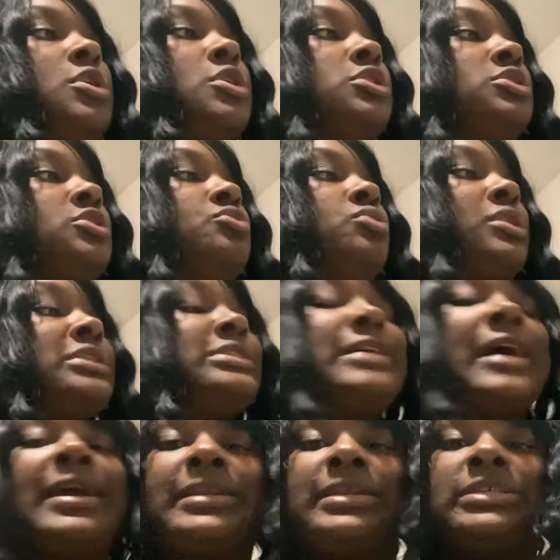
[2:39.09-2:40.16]
So you can
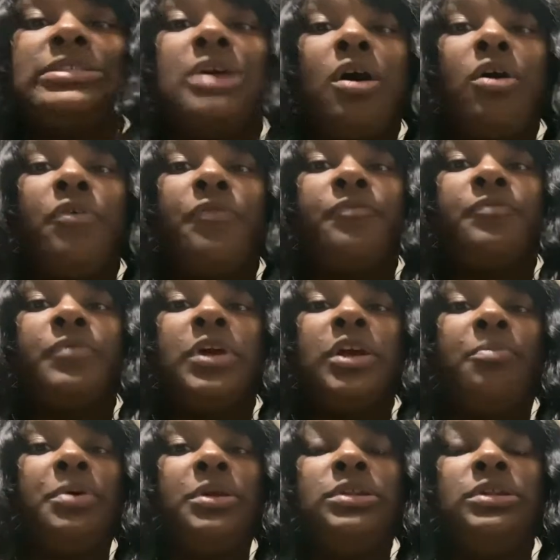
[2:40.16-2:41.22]
take this off and
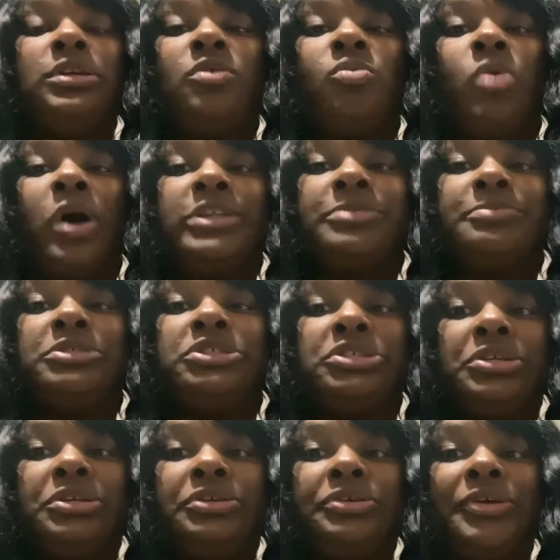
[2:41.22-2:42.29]
put it in the washing
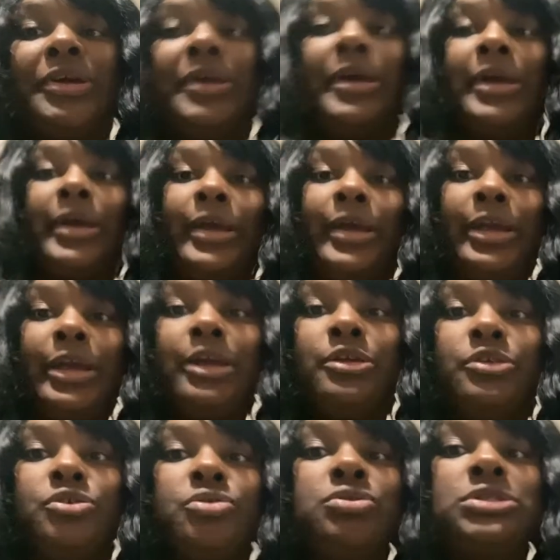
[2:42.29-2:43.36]
machine and
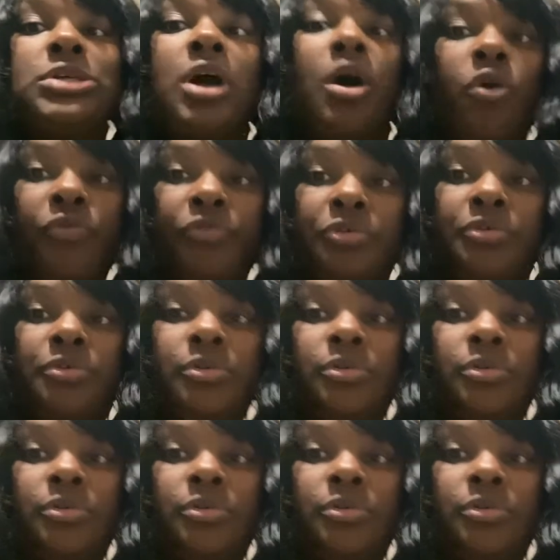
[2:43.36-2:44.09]
use it over